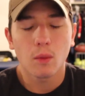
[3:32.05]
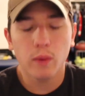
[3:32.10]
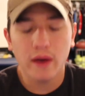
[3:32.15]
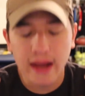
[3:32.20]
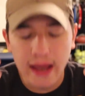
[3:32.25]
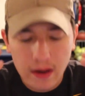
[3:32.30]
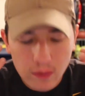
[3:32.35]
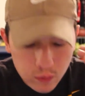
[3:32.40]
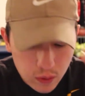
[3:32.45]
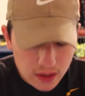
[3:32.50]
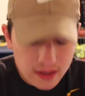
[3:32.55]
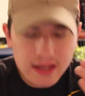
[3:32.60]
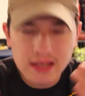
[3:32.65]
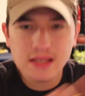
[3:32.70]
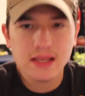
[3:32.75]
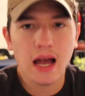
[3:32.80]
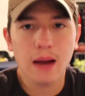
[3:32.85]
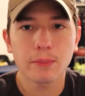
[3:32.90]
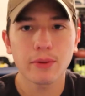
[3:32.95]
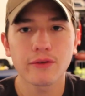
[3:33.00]
when a rookie's
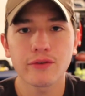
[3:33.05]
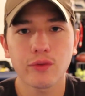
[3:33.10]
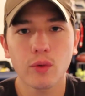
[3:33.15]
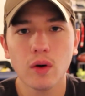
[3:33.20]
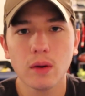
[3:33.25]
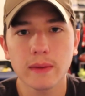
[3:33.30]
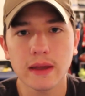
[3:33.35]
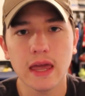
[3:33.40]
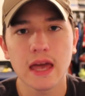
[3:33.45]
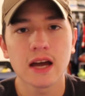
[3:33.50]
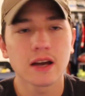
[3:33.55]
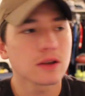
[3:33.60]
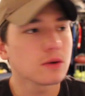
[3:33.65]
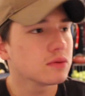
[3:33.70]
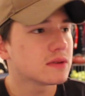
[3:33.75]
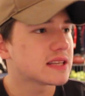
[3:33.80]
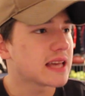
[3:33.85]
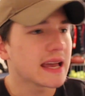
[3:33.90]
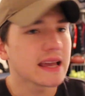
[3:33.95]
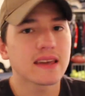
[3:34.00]
not performing, you
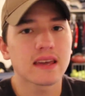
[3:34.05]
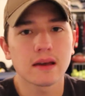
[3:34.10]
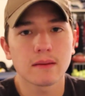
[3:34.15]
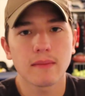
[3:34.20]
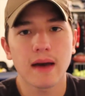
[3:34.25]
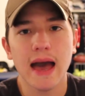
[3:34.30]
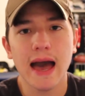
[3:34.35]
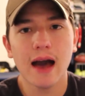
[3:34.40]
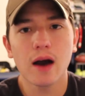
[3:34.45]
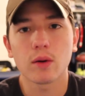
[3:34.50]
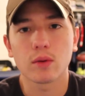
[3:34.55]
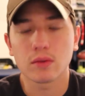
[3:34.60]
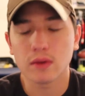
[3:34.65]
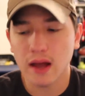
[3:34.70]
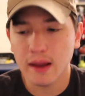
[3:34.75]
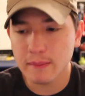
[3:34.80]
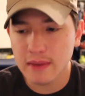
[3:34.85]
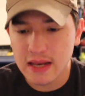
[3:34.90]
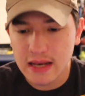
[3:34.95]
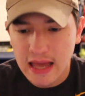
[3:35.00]
take him out.
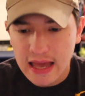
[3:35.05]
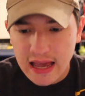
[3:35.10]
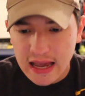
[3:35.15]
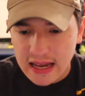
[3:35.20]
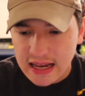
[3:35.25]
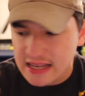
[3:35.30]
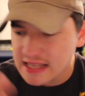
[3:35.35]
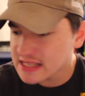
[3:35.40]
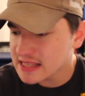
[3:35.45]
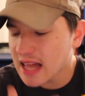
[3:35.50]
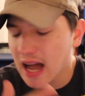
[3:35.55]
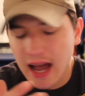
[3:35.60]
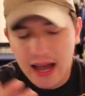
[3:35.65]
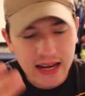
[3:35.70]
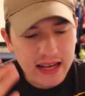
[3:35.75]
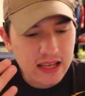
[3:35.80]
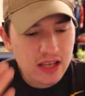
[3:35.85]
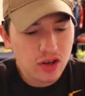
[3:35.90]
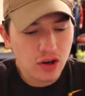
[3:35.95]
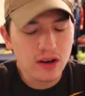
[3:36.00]
I mean, he's
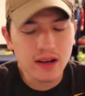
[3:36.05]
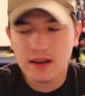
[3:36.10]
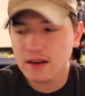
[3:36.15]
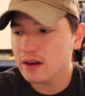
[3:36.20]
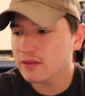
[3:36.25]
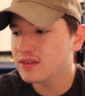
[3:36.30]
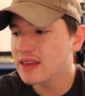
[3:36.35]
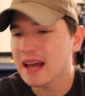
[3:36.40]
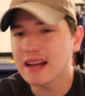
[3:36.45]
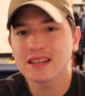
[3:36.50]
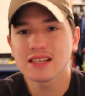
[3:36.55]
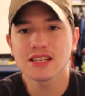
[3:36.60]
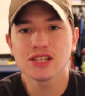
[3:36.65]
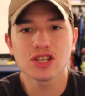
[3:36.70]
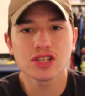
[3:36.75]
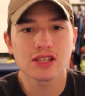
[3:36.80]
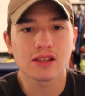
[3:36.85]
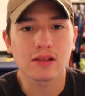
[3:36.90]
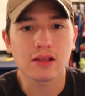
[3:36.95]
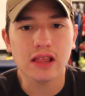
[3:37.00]
not good enough yet to
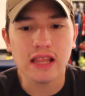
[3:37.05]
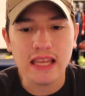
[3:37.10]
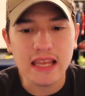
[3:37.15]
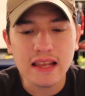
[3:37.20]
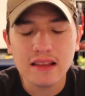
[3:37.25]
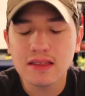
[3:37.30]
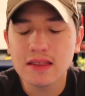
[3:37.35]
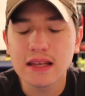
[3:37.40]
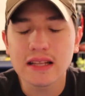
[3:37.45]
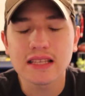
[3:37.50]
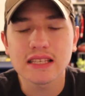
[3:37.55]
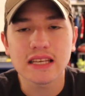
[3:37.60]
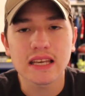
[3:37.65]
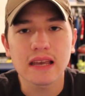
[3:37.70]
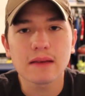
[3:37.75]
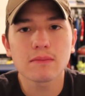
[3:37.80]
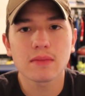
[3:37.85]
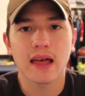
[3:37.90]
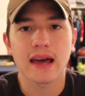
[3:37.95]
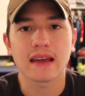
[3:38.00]
just lead the
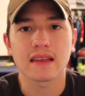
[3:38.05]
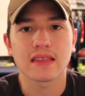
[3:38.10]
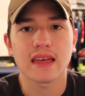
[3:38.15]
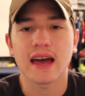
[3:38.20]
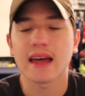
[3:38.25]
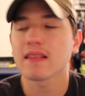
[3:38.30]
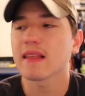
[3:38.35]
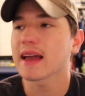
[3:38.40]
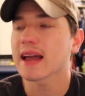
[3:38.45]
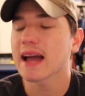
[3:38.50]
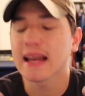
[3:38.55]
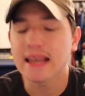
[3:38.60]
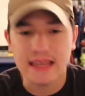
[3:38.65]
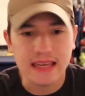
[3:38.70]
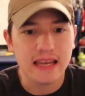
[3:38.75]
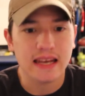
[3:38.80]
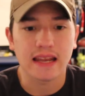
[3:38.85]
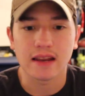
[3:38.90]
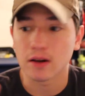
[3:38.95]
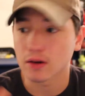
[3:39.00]
team like that. Like, I
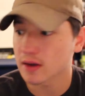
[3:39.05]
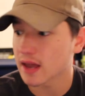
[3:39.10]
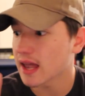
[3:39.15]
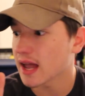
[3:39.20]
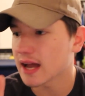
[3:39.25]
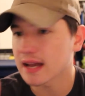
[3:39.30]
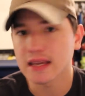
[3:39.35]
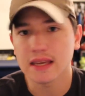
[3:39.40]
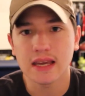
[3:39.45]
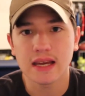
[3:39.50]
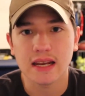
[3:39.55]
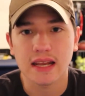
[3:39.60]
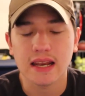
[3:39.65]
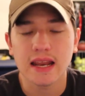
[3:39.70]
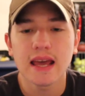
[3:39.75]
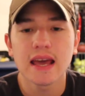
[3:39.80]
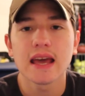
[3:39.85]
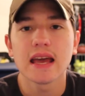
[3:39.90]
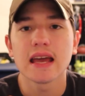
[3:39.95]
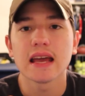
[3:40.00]
get it, okay? I get it.
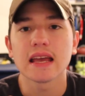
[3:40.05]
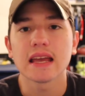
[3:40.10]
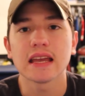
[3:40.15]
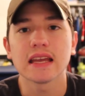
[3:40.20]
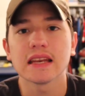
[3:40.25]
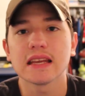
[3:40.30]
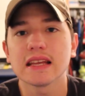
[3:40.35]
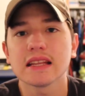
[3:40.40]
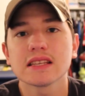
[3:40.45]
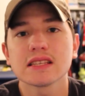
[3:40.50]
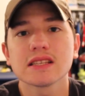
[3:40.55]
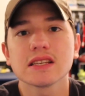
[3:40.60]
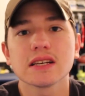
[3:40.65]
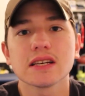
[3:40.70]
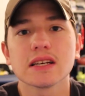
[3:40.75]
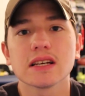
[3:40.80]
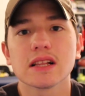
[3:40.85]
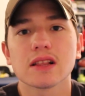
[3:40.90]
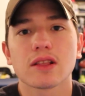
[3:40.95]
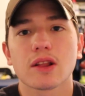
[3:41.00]
He needs
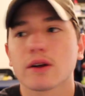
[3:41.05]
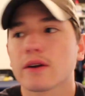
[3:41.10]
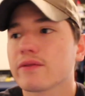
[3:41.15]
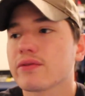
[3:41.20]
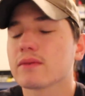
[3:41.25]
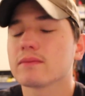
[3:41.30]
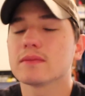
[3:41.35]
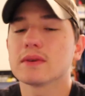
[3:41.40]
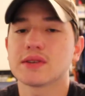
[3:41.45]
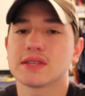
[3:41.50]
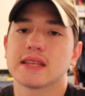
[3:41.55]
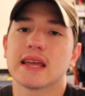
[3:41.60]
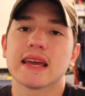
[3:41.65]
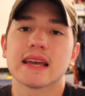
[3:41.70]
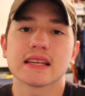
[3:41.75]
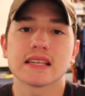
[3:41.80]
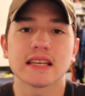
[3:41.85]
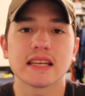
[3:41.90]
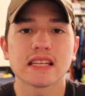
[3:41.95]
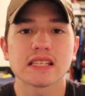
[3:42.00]
to learn from
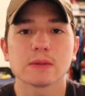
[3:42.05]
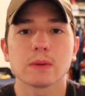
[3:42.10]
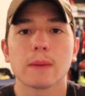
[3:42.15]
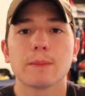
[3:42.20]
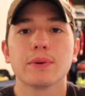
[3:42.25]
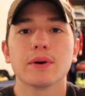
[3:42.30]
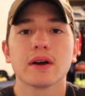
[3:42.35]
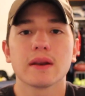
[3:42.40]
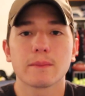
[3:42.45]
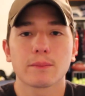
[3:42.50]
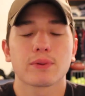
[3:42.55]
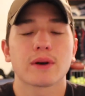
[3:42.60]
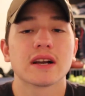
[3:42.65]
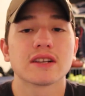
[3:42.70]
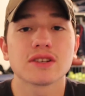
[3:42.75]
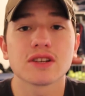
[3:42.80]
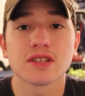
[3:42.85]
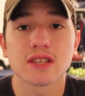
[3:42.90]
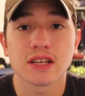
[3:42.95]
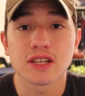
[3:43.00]
mistakes. He needs to be put in
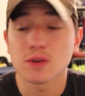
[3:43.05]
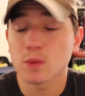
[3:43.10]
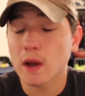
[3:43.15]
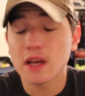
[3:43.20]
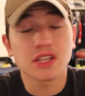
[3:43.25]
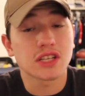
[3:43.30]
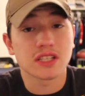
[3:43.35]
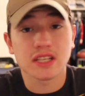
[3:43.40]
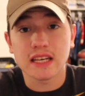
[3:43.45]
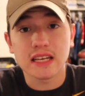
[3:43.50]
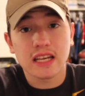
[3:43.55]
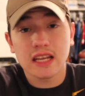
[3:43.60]
pressure situations. He